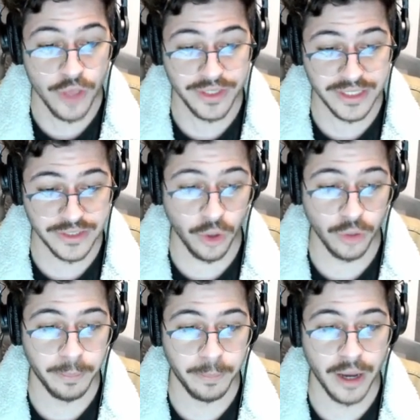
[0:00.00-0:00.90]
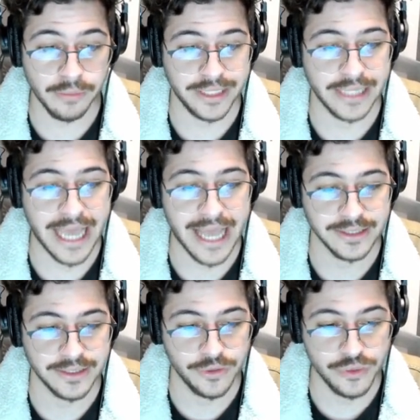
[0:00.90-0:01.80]
this is all public land,
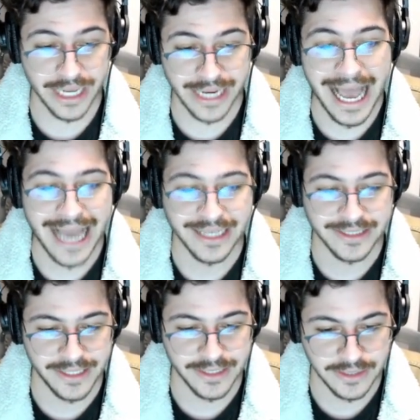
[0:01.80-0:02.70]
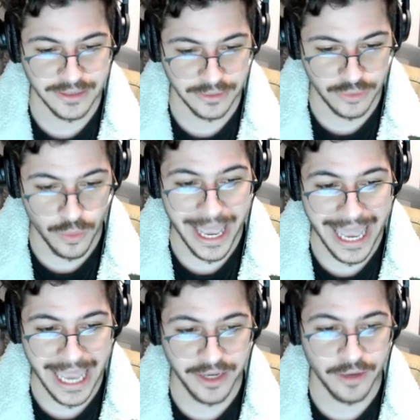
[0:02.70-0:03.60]
so you can access to
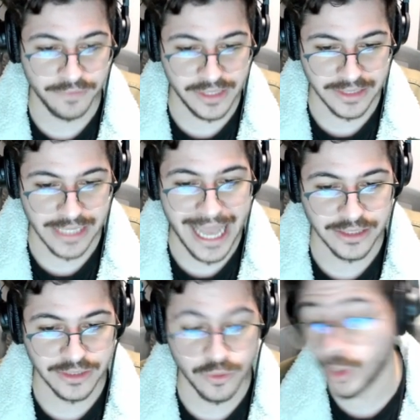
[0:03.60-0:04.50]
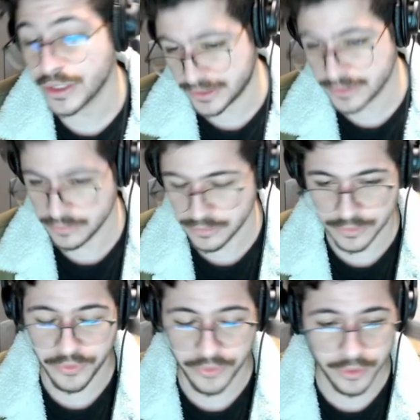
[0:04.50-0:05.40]
any of these lands once
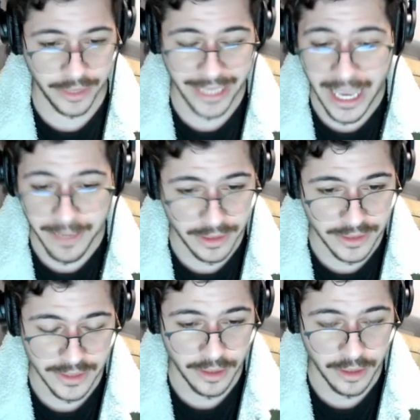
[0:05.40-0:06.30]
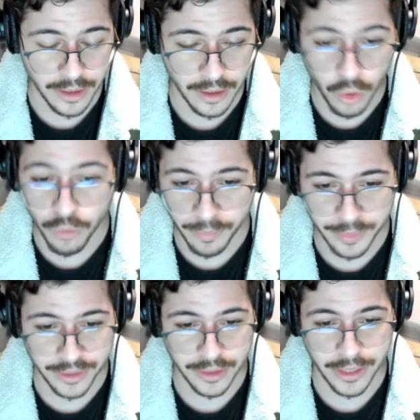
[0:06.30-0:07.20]
the game is
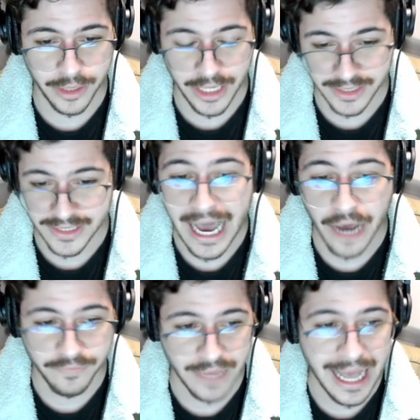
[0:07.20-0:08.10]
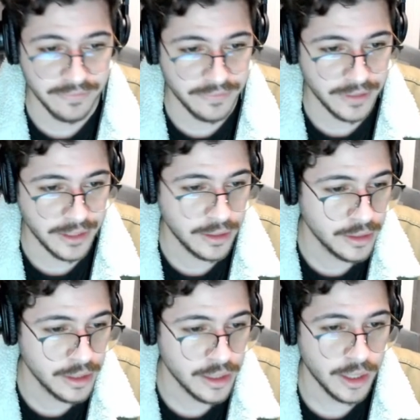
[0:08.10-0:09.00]
open and it's out of alpha.
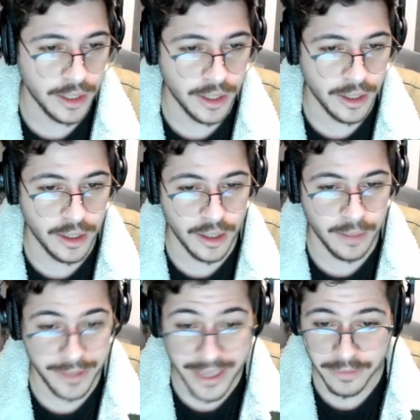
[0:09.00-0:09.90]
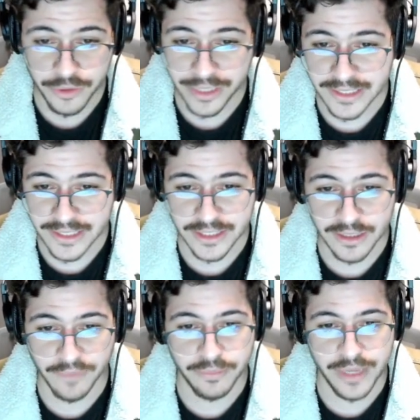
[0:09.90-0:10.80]
But you can see
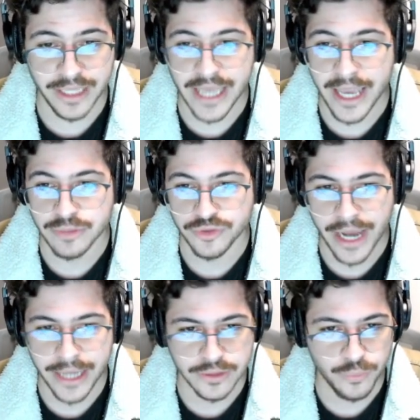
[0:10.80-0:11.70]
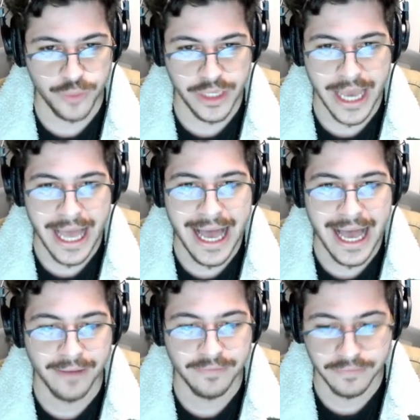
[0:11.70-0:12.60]
some of the big names, right? So we
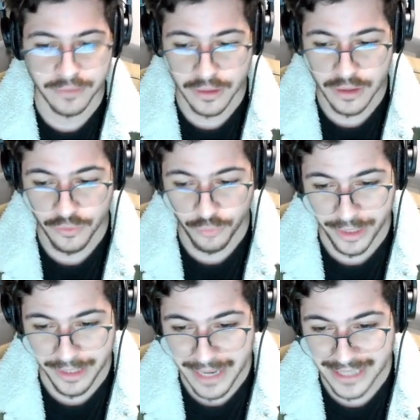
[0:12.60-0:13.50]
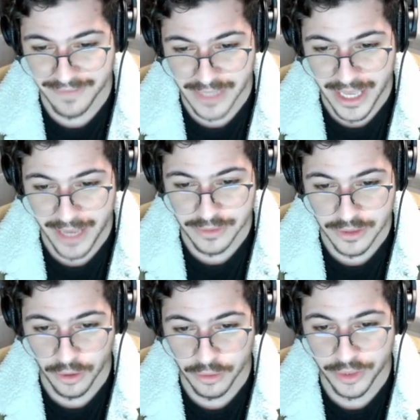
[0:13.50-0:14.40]
have really massive
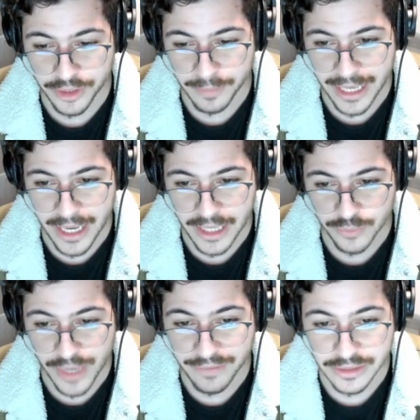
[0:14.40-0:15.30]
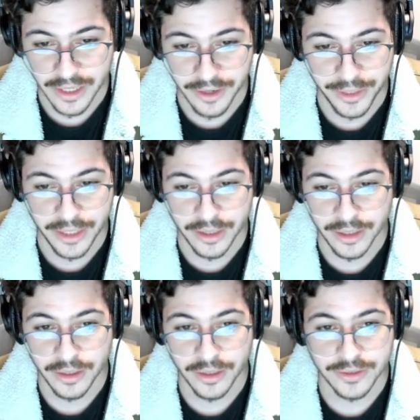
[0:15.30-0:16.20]
names all around the place. We have Atari,
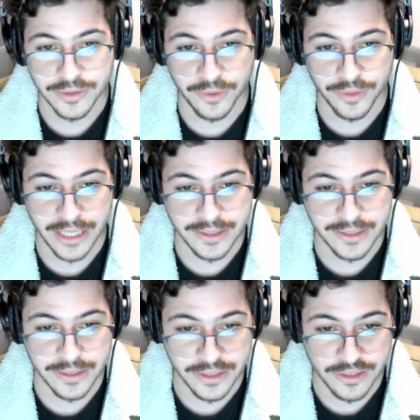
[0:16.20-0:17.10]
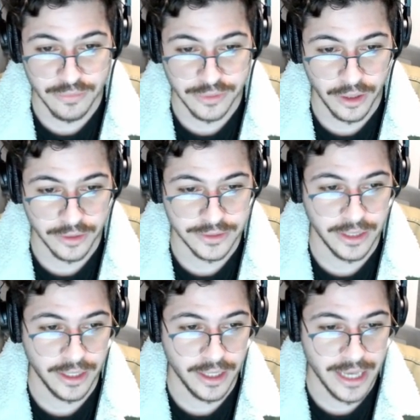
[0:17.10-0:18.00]
so that's Snoop
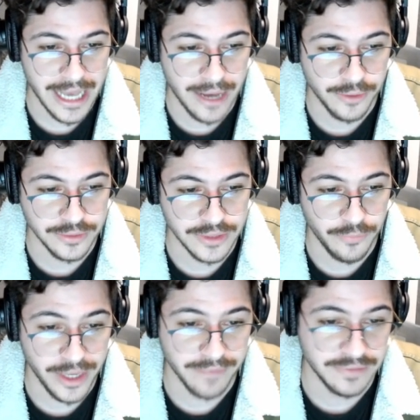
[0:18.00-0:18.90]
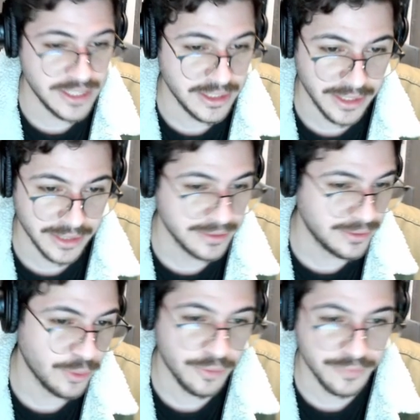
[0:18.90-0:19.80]
Dogg's house that we have seen like
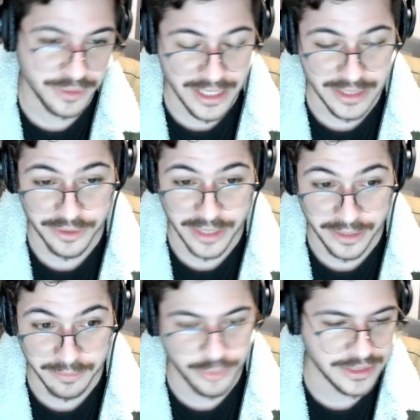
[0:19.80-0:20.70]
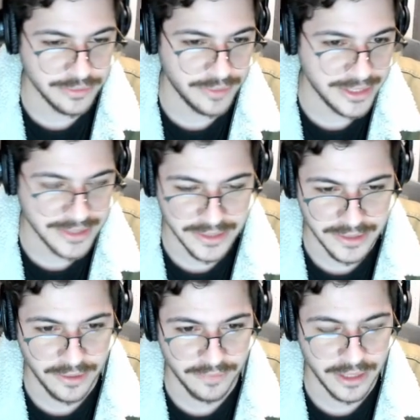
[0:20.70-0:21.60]
all over the internet and press releases
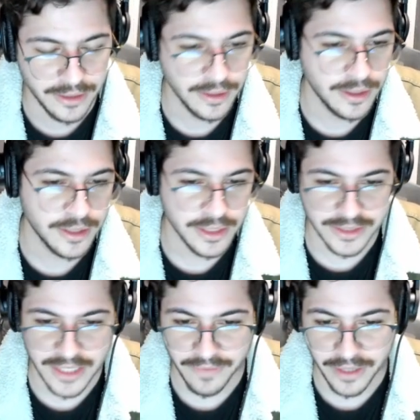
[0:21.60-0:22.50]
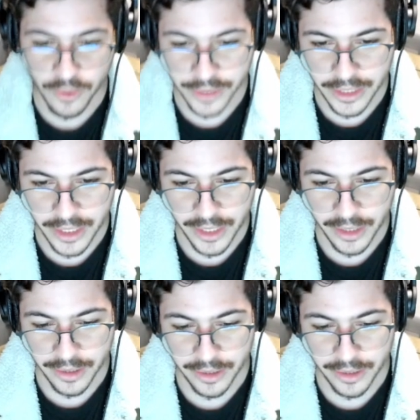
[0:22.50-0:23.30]
and all that. Steve Aoki,